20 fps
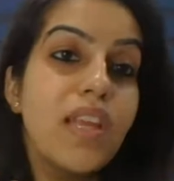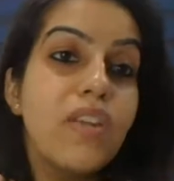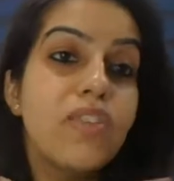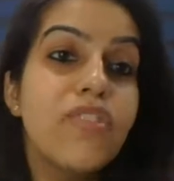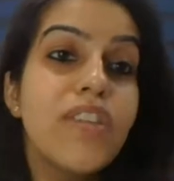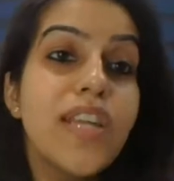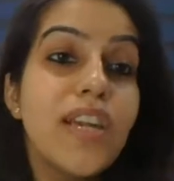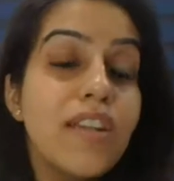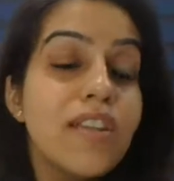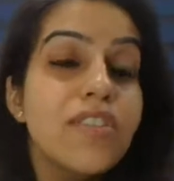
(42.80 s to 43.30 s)

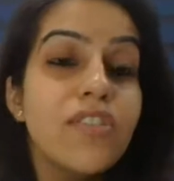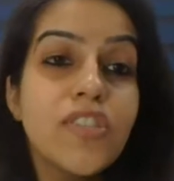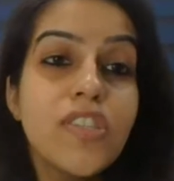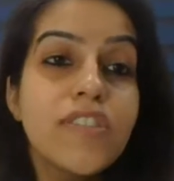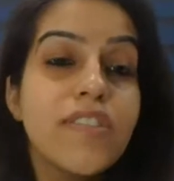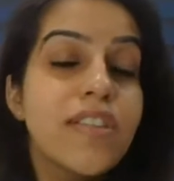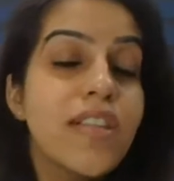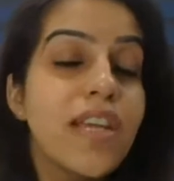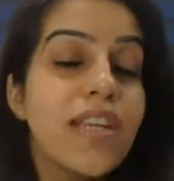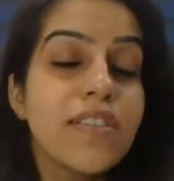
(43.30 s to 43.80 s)
let
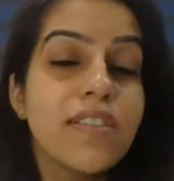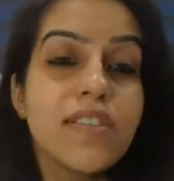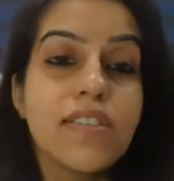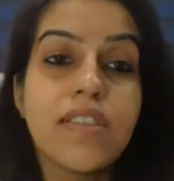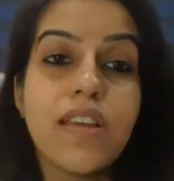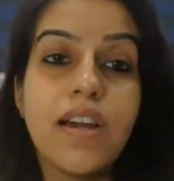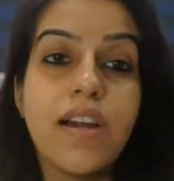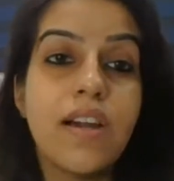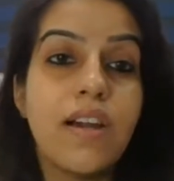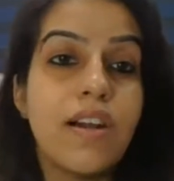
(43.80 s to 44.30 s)

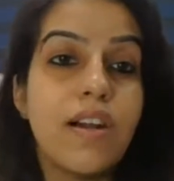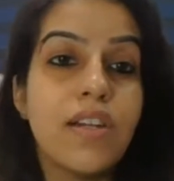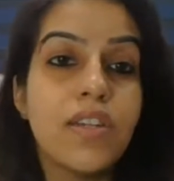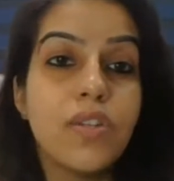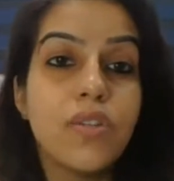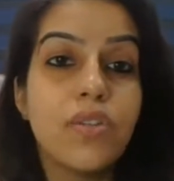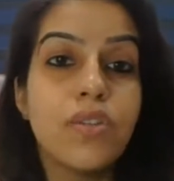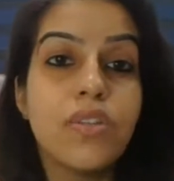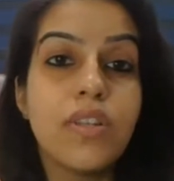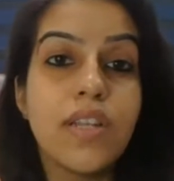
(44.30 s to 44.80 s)

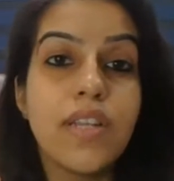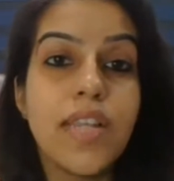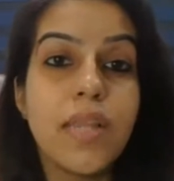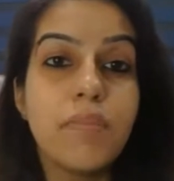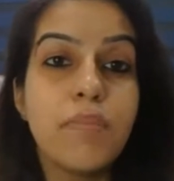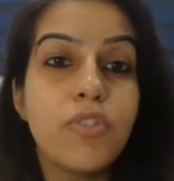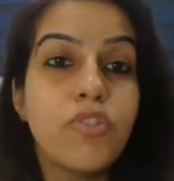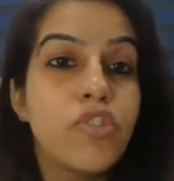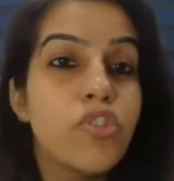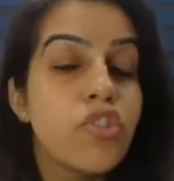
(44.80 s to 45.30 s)

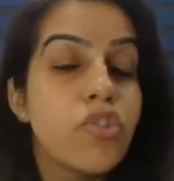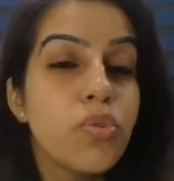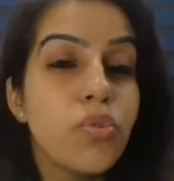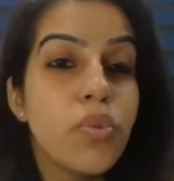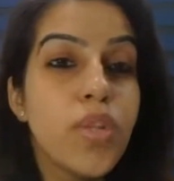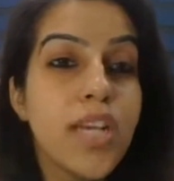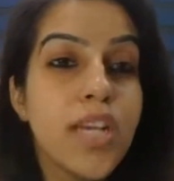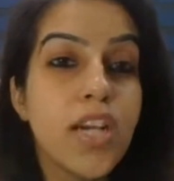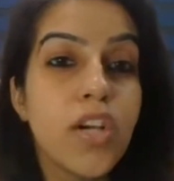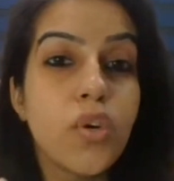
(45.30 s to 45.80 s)
me just do
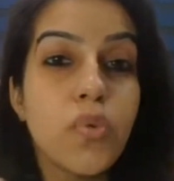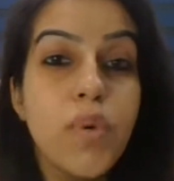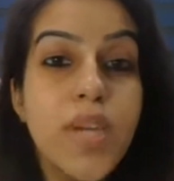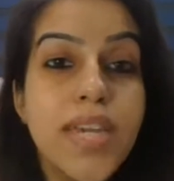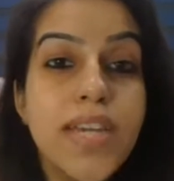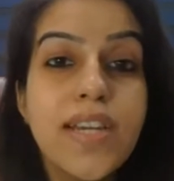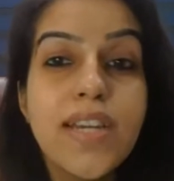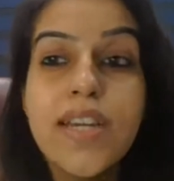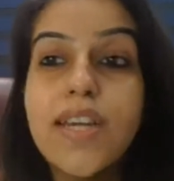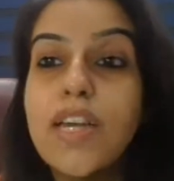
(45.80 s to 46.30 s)
like a
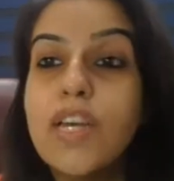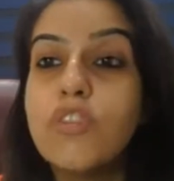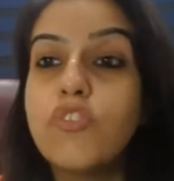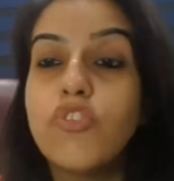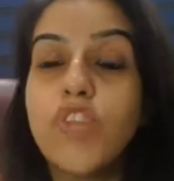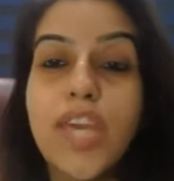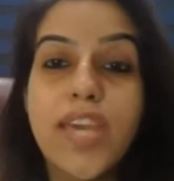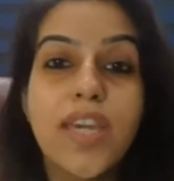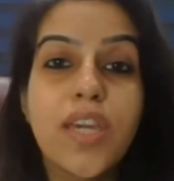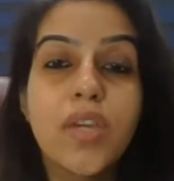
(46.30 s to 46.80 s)
quick
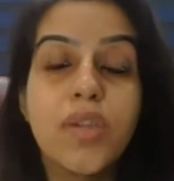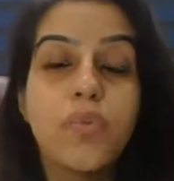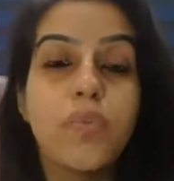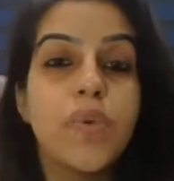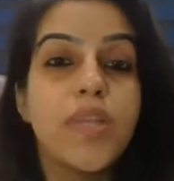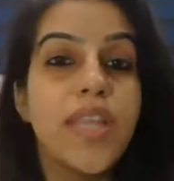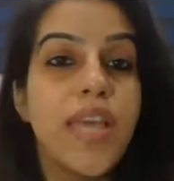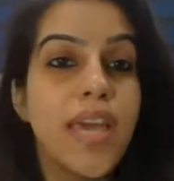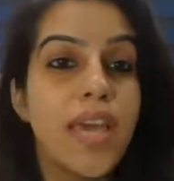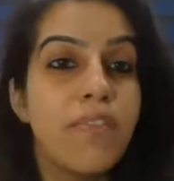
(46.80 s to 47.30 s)
check in
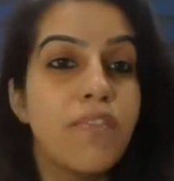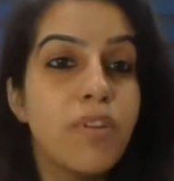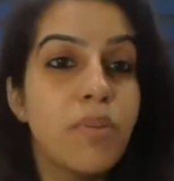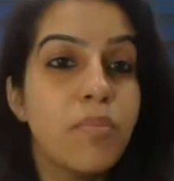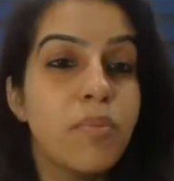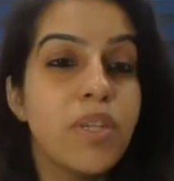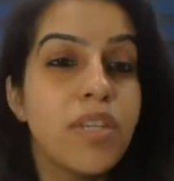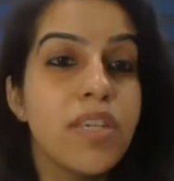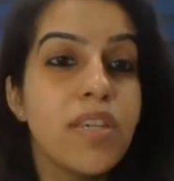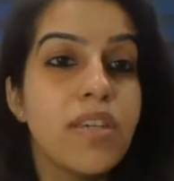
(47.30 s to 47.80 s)
with
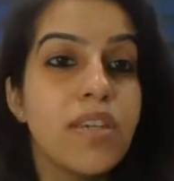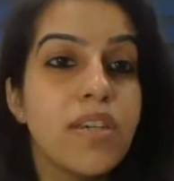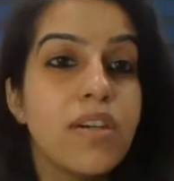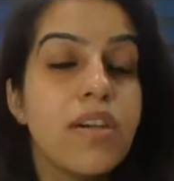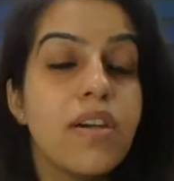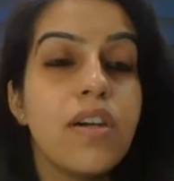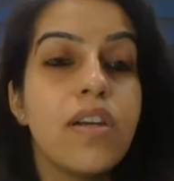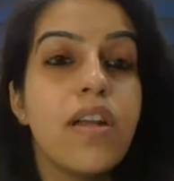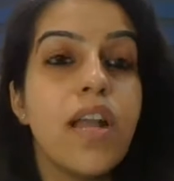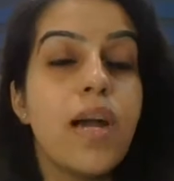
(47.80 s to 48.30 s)
everybody here.
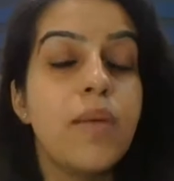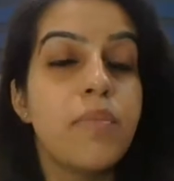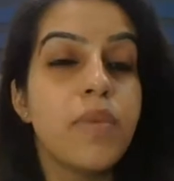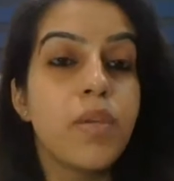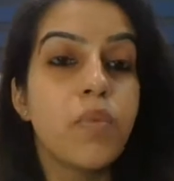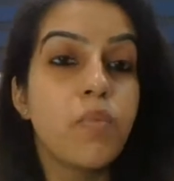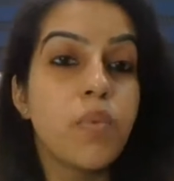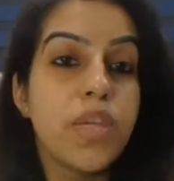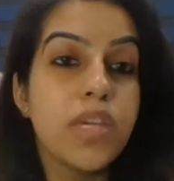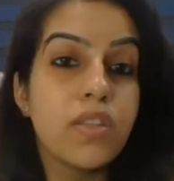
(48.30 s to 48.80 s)
I
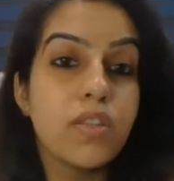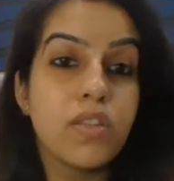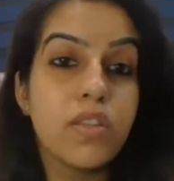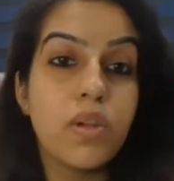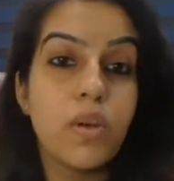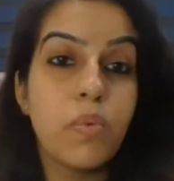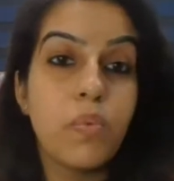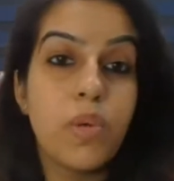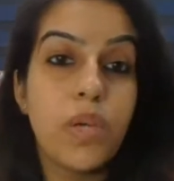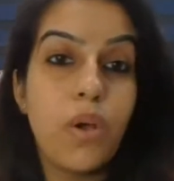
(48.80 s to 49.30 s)
mean,
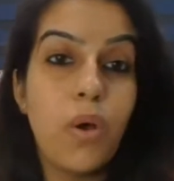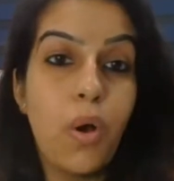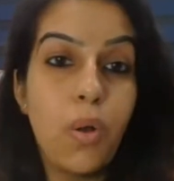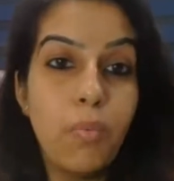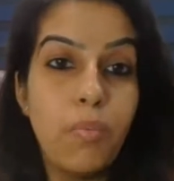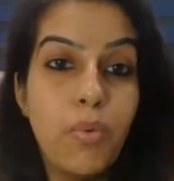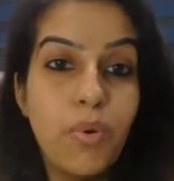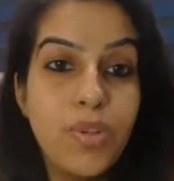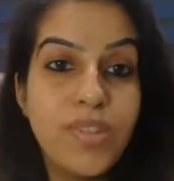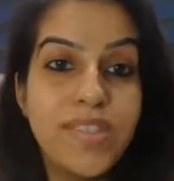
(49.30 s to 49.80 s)
we're
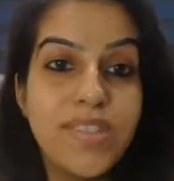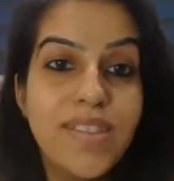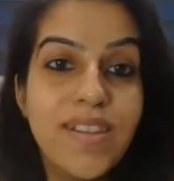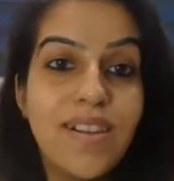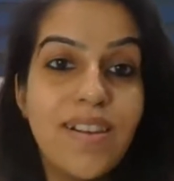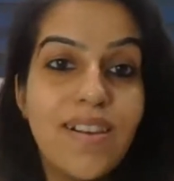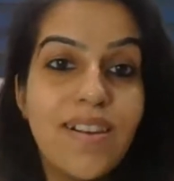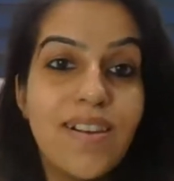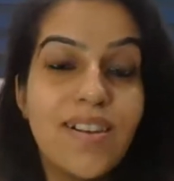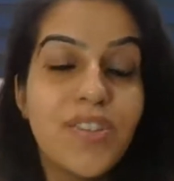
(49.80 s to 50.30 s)
almost
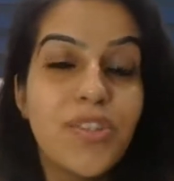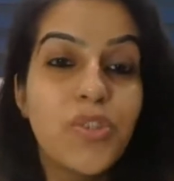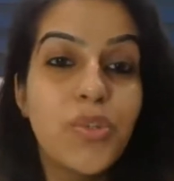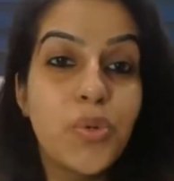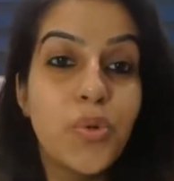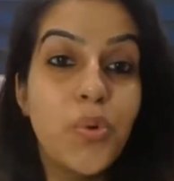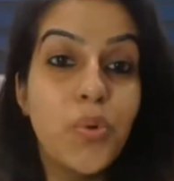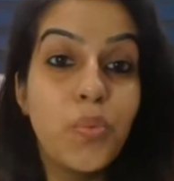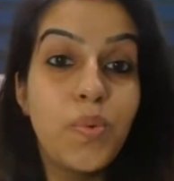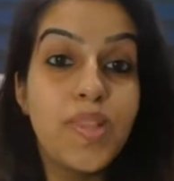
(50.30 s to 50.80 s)

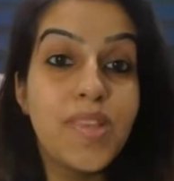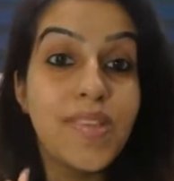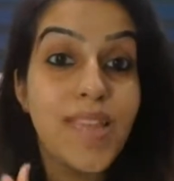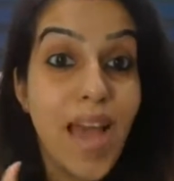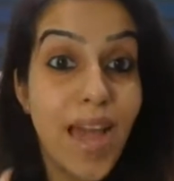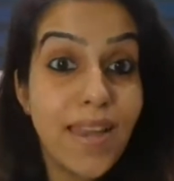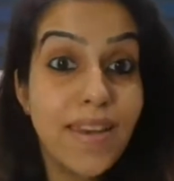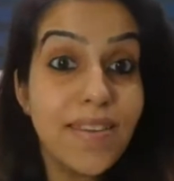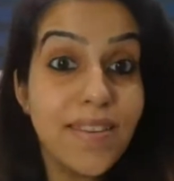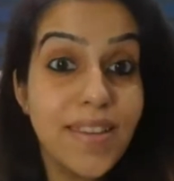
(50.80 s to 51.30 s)
through with
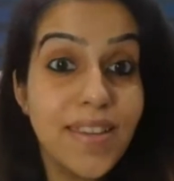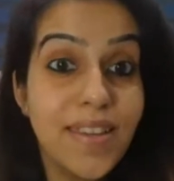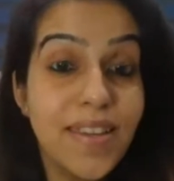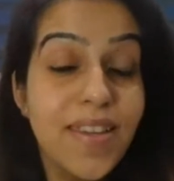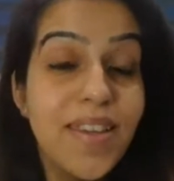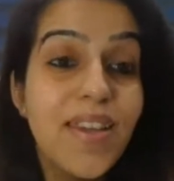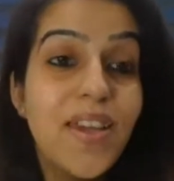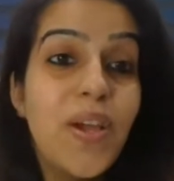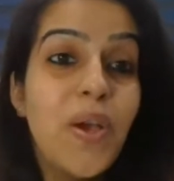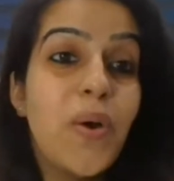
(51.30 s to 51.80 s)

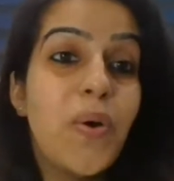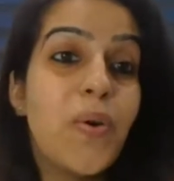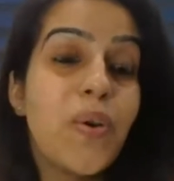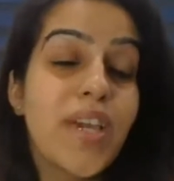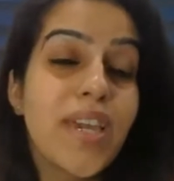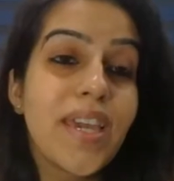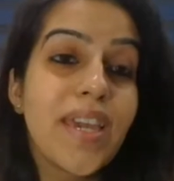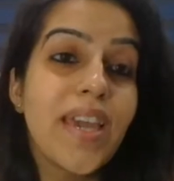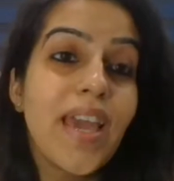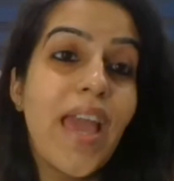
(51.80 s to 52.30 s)
Saturday,
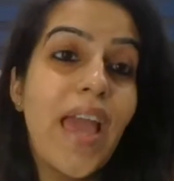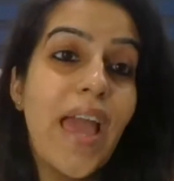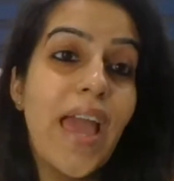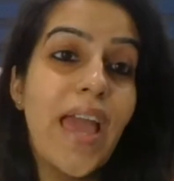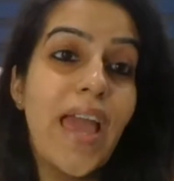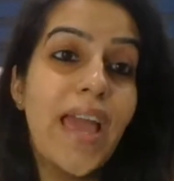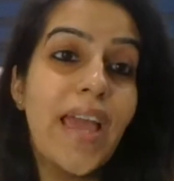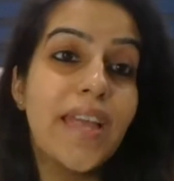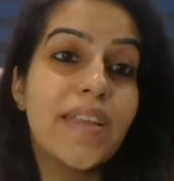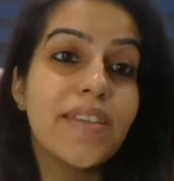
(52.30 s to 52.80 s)
okay,
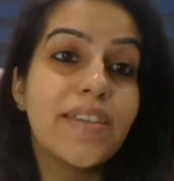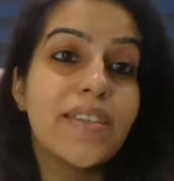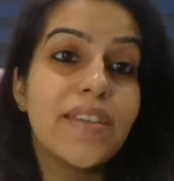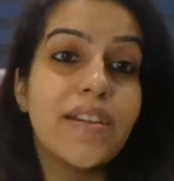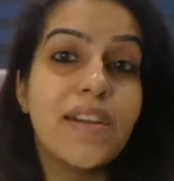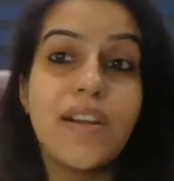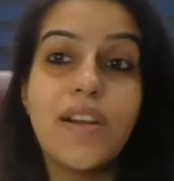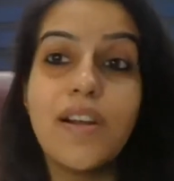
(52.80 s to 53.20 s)
and